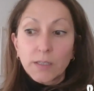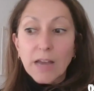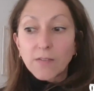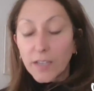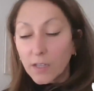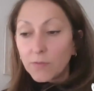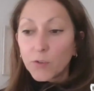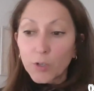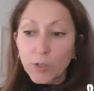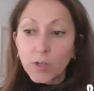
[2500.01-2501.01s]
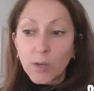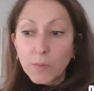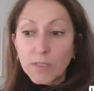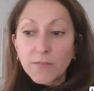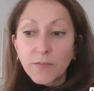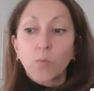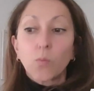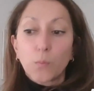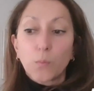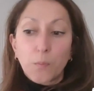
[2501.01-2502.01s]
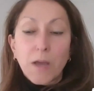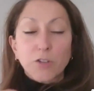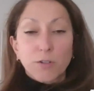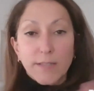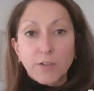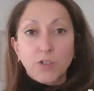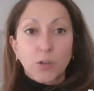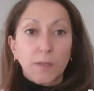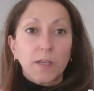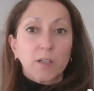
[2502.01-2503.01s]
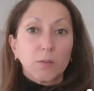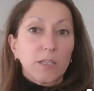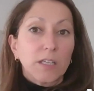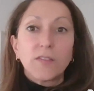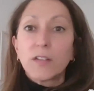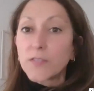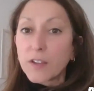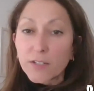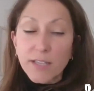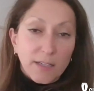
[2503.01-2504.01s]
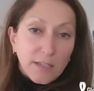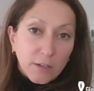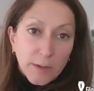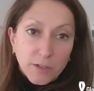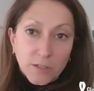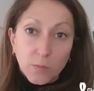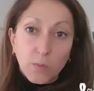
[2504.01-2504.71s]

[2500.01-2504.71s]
advocate for different measures that should be included, even if they're secondary measures.